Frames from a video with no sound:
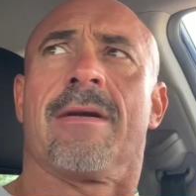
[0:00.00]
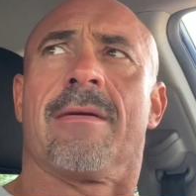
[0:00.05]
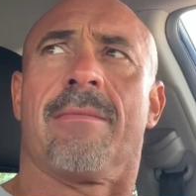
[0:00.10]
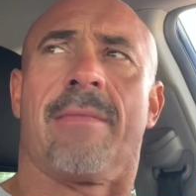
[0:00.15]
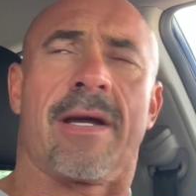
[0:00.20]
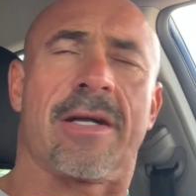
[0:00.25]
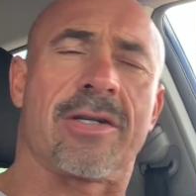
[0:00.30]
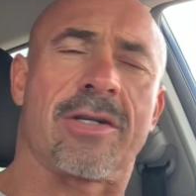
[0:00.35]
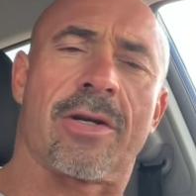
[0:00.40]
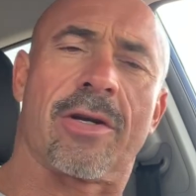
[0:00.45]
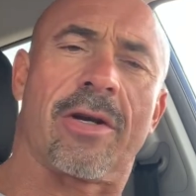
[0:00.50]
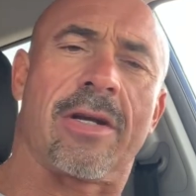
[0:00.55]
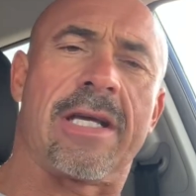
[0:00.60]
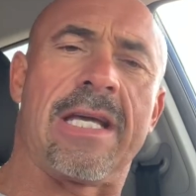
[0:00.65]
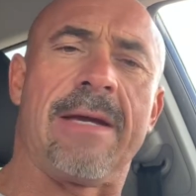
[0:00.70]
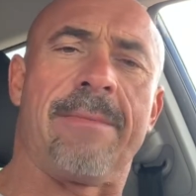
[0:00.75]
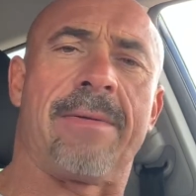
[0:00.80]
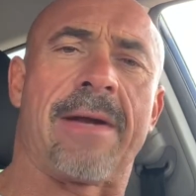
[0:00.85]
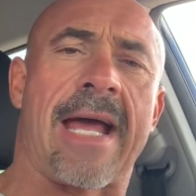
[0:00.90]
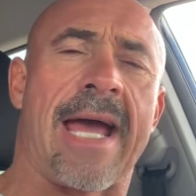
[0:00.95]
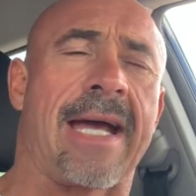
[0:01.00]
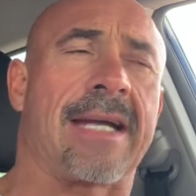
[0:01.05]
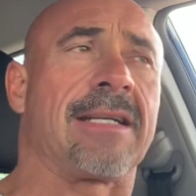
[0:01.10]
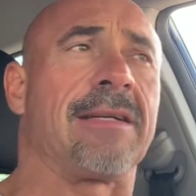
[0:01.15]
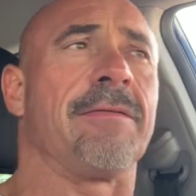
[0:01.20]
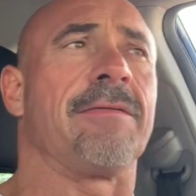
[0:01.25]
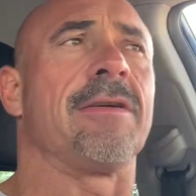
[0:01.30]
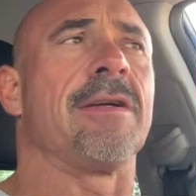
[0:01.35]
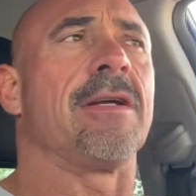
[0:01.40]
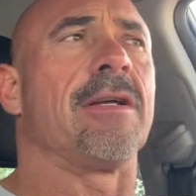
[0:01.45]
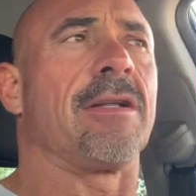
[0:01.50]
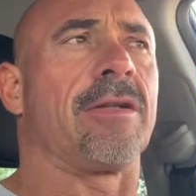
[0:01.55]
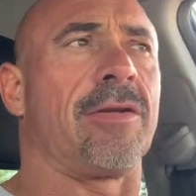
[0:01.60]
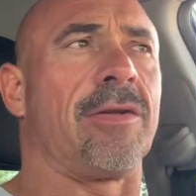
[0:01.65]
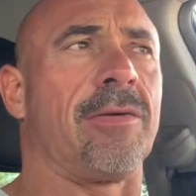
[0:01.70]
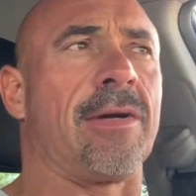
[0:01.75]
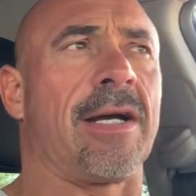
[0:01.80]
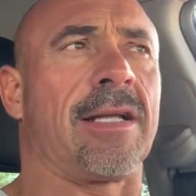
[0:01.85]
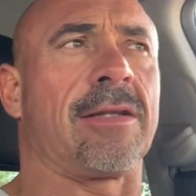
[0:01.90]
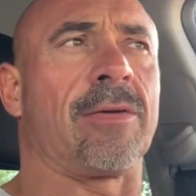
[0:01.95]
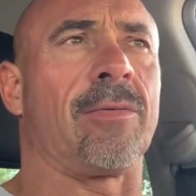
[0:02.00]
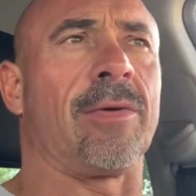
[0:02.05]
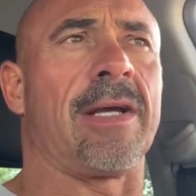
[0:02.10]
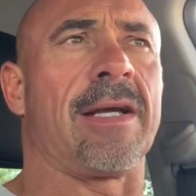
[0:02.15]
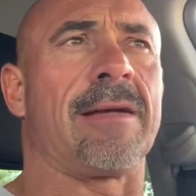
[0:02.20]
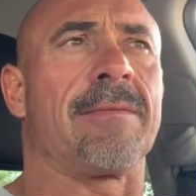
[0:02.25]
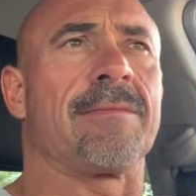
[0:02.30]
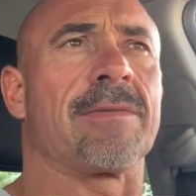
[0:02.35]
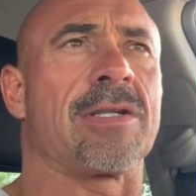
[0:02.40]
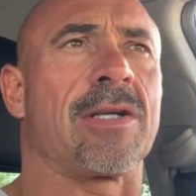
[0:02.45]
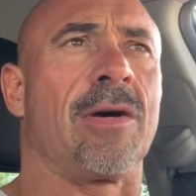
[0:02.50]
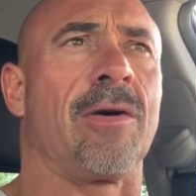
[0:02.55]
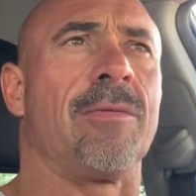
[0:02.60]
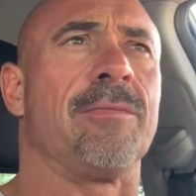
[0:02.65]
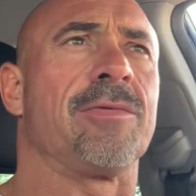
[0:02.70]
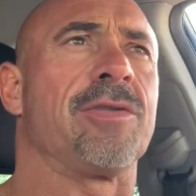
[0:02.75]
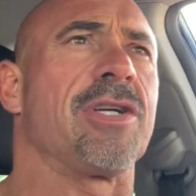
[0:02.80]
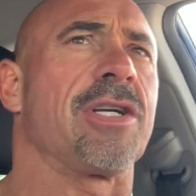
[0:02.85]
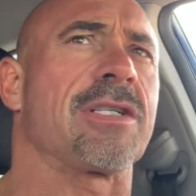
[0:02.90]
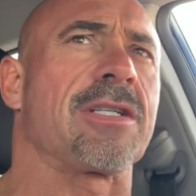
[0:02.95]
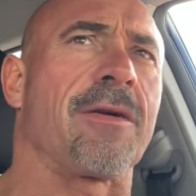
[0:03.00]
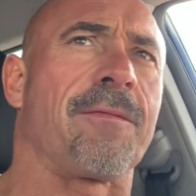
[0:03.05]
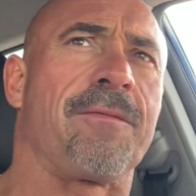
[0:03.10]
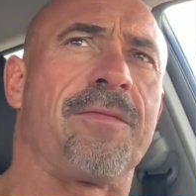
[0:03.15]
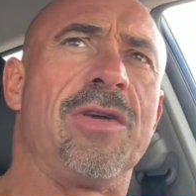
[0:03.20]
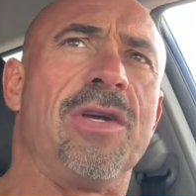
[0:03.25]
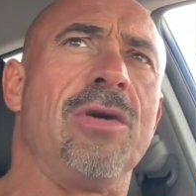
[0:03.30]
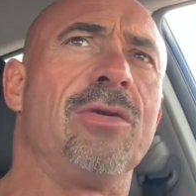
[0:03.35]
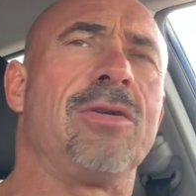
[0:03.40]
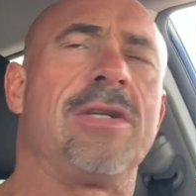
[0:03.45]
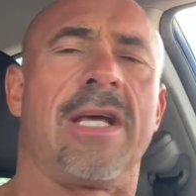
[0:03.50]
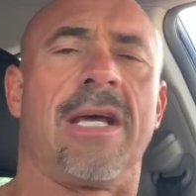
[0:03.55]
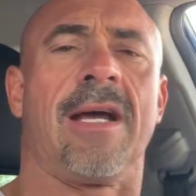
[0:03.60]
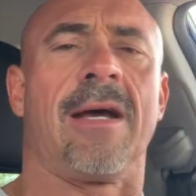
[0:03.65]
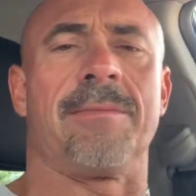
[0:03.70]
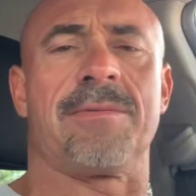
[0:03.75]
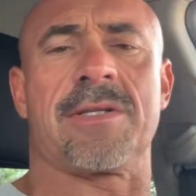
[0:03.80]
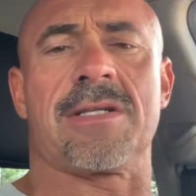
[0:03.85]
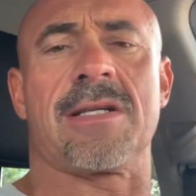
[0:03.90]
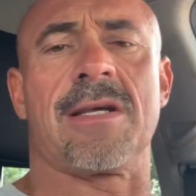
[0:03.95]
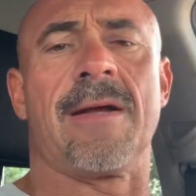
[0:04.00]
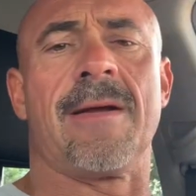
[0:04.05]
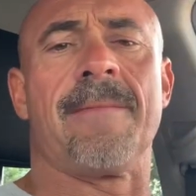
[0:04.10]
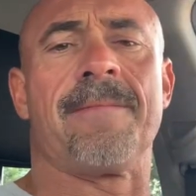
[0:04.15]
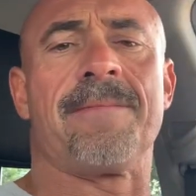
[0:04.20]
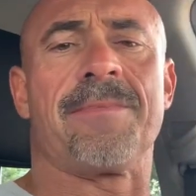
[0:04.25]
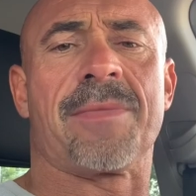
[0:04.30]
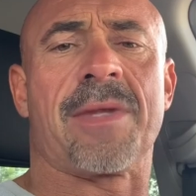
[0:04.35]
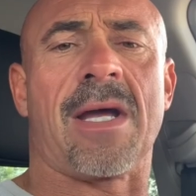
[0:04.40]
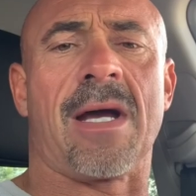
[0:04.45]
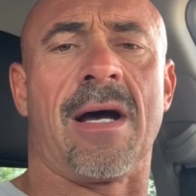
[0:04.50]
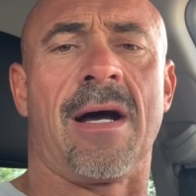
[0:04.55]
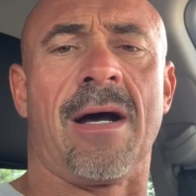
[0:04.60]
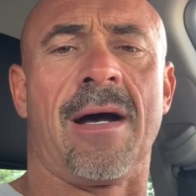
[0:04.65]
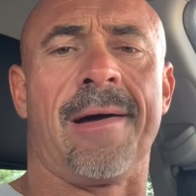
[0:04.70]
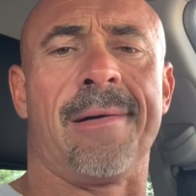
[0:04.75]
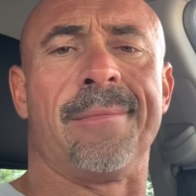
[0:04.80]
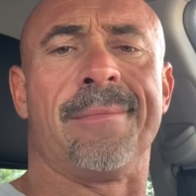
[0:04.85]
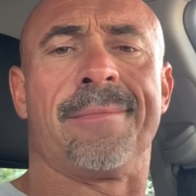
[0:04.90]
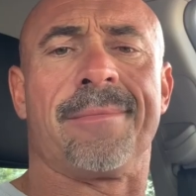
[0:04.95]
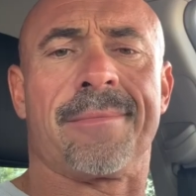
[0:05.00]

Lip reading: Make sure you're keeping active throughout the week. So just a few tips, for